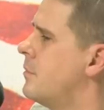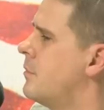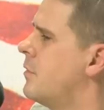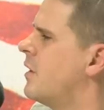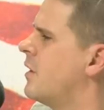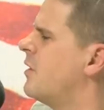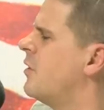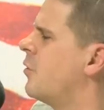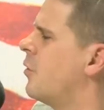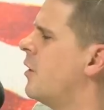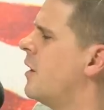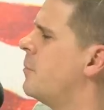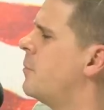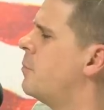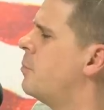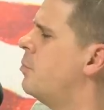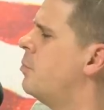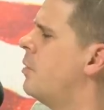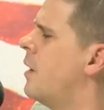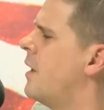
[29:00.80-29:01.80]
like, is there any
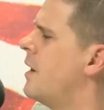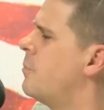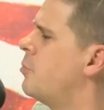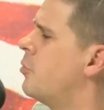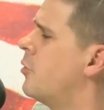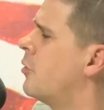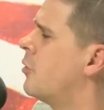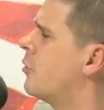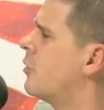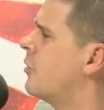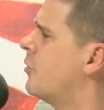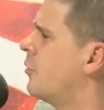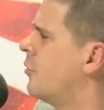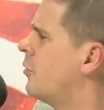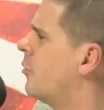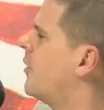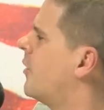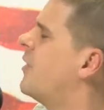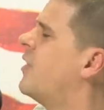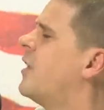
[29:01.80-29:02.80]
any political
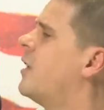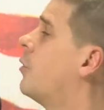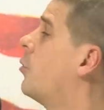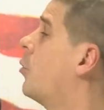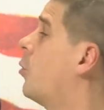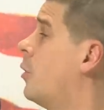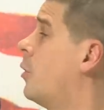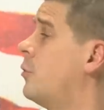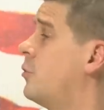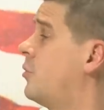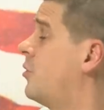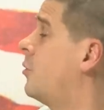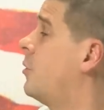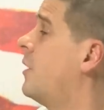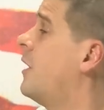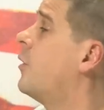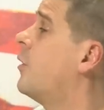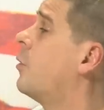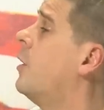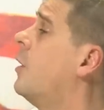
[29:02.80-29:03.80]
concerns or anything, or
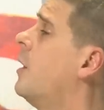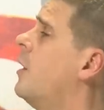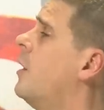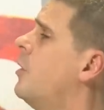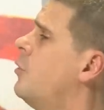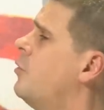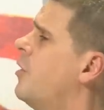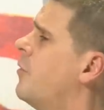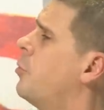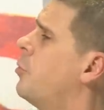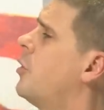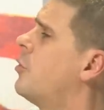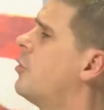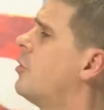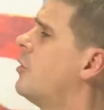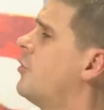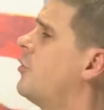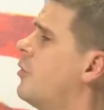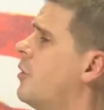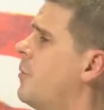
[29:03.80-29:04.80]
either do you have
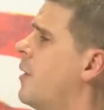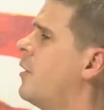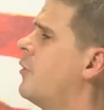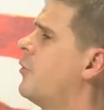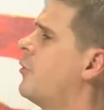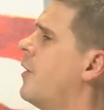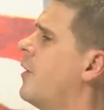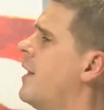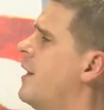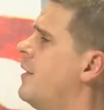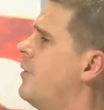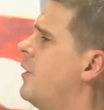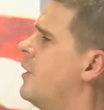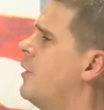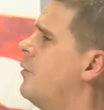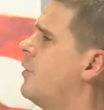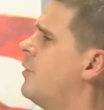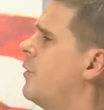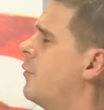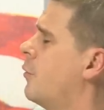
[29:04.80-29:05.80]
political concern about? It? Is there anything
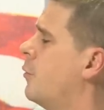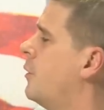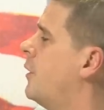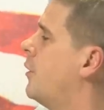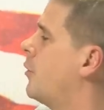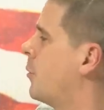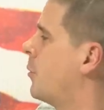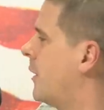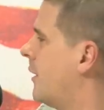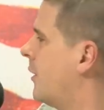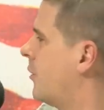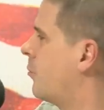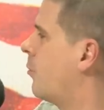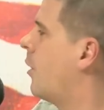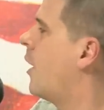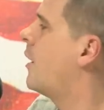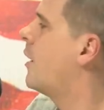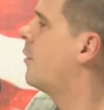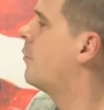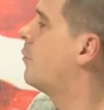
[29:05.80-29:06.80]
you said? There, here's what it gets
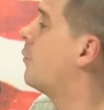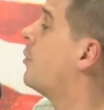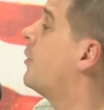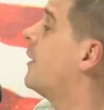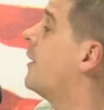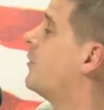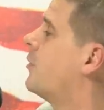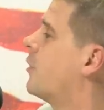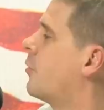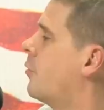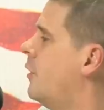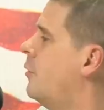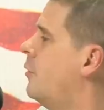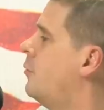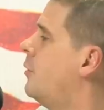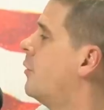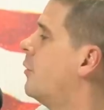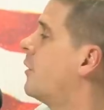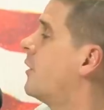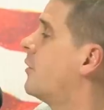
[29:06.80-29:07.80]
right. Are there things the Green
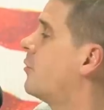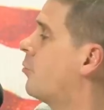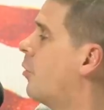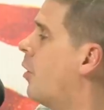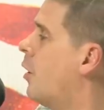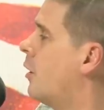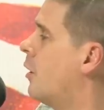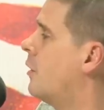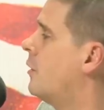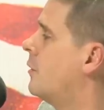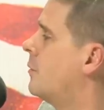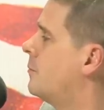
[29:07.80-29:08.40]
New Deal gets wrong?